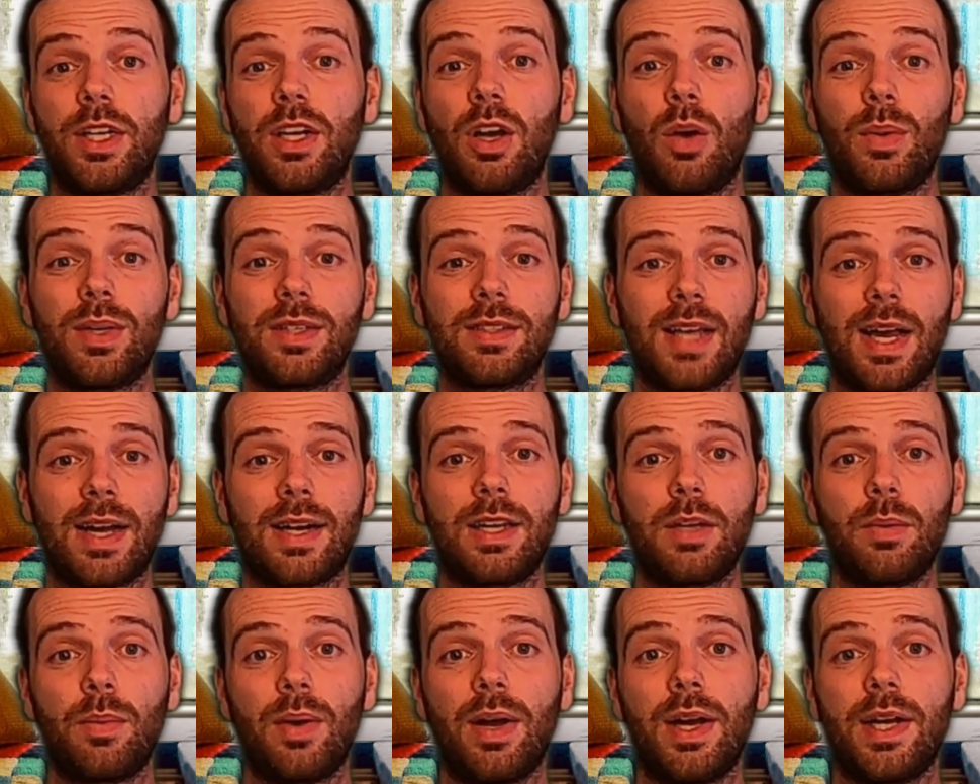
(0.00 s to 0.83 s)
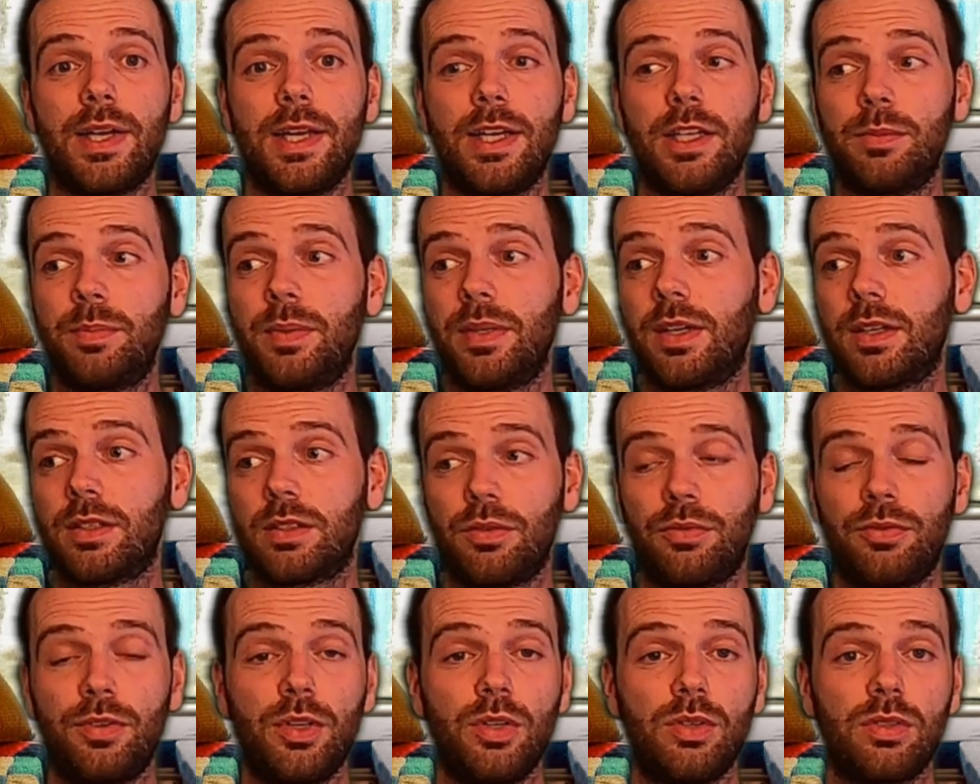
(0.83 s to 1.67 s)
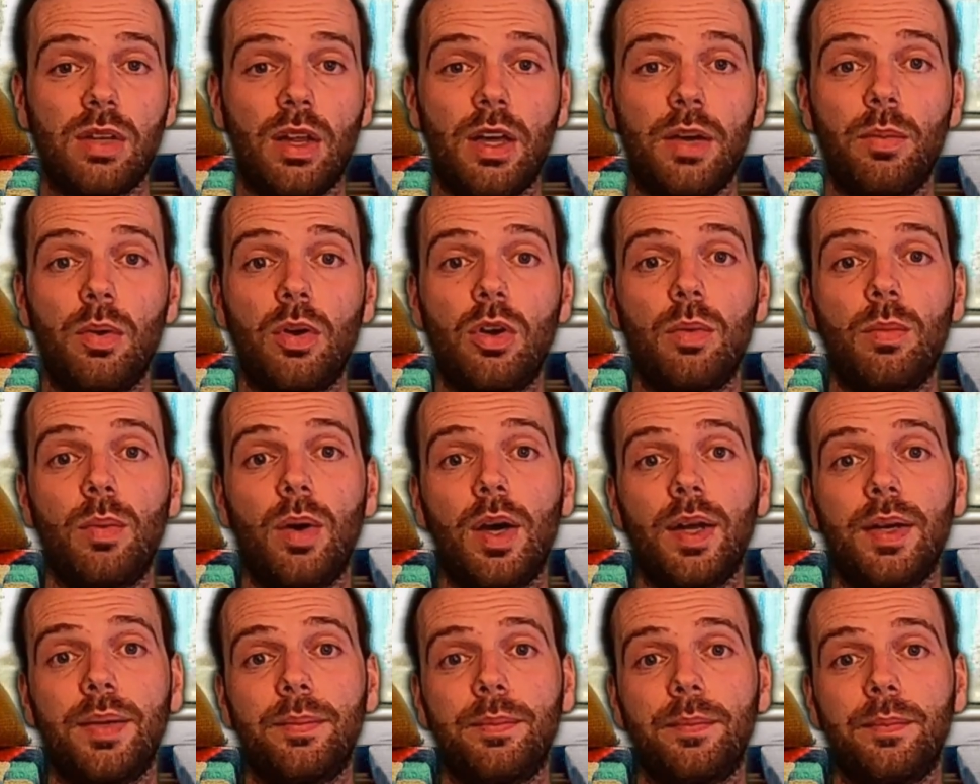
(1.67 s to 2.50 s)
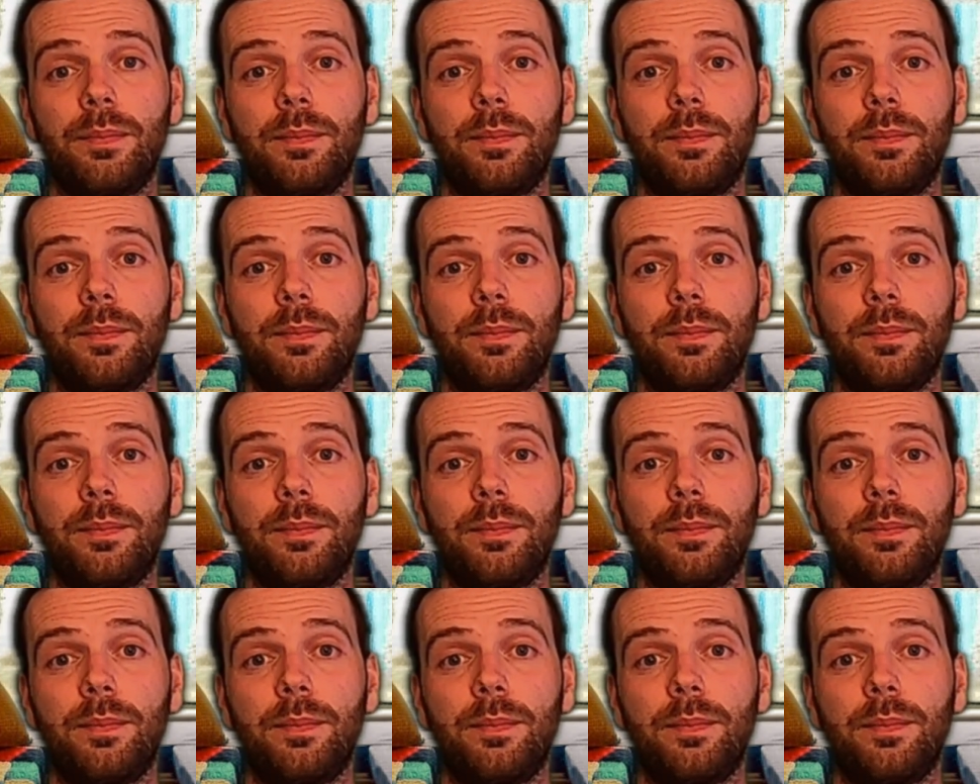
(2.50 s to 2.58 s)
know exactly where it is because a fuse light will come on.